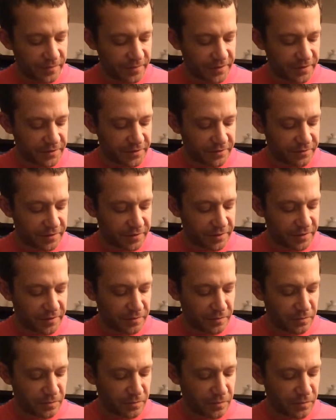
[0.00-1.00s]
6th
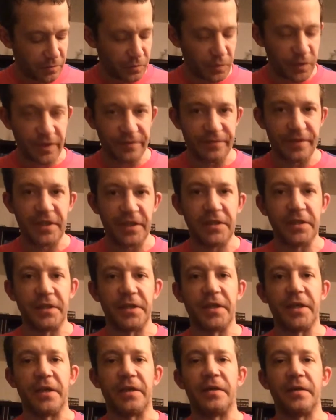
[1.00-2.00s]
string, we have E
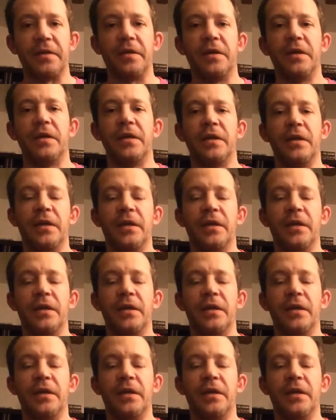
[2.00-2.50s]
again.